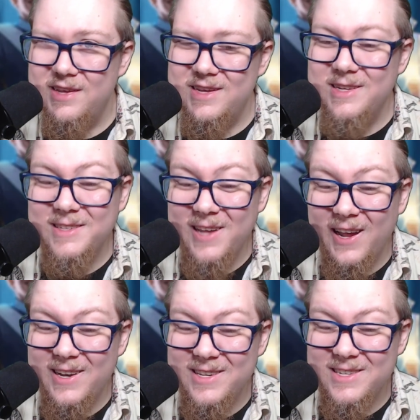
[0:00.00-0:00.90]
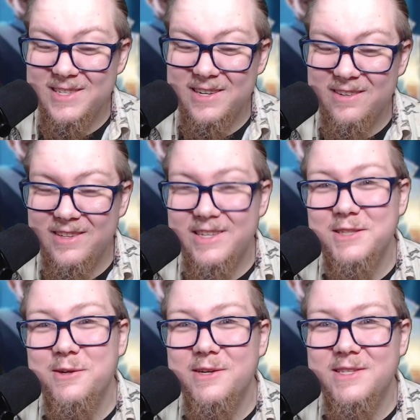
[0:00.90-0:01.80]
is not necessarily as
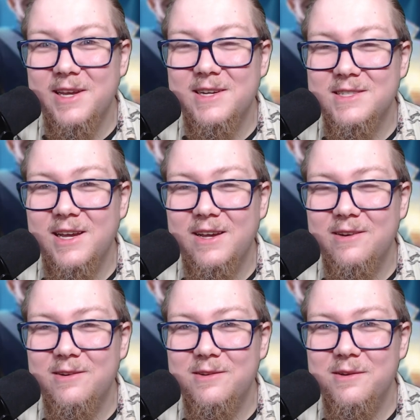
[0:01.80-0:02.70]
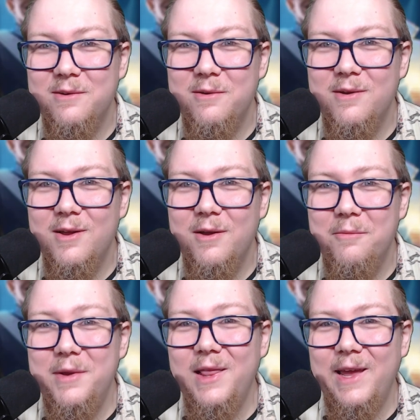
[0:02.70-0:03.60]
good as exile.
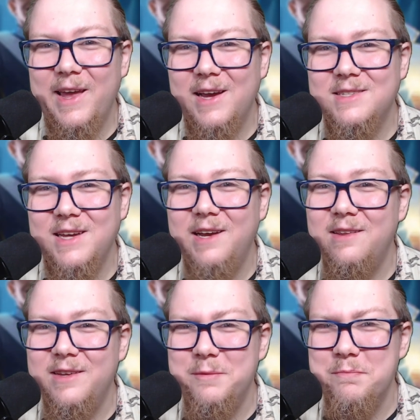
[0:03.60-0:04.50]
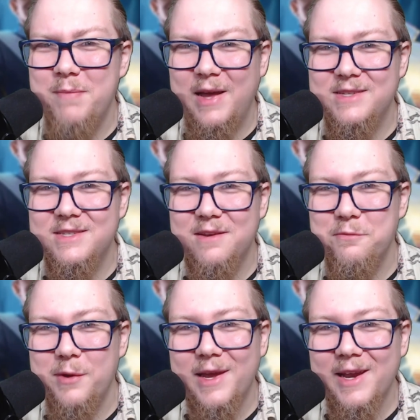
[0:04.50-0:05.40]
We like exiling best if
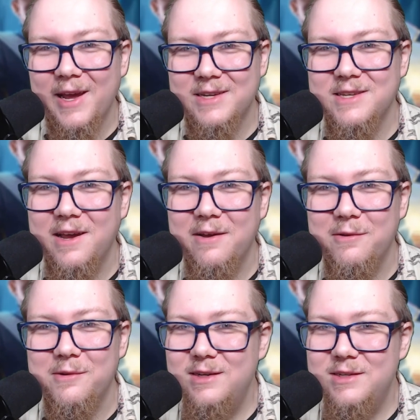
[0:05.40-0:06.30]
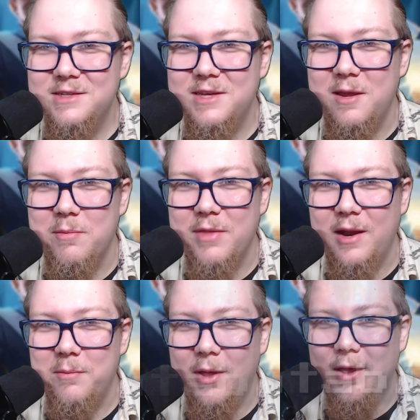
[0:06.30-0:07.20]
we can exile. Just keep that
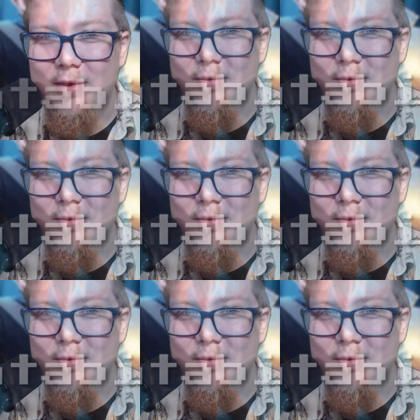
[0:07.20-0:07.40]
in mind.